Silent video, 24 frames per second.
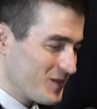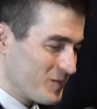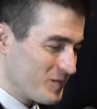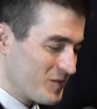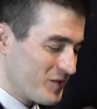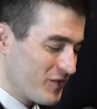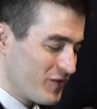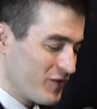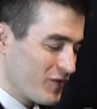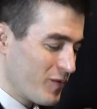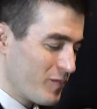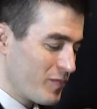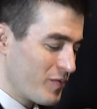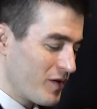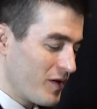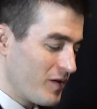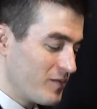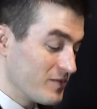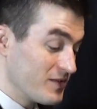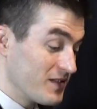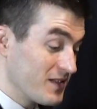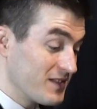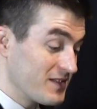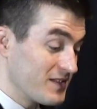some difficult
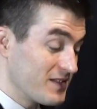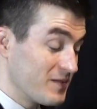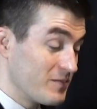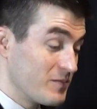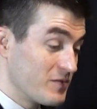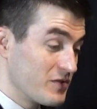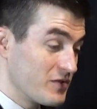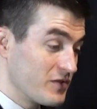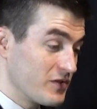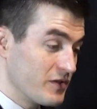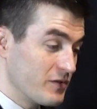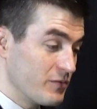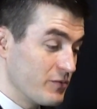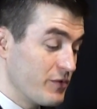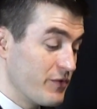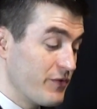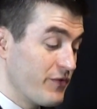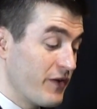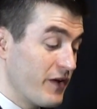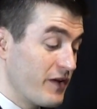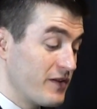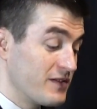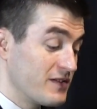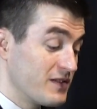problems like symmetry we
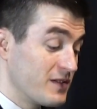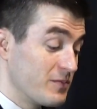find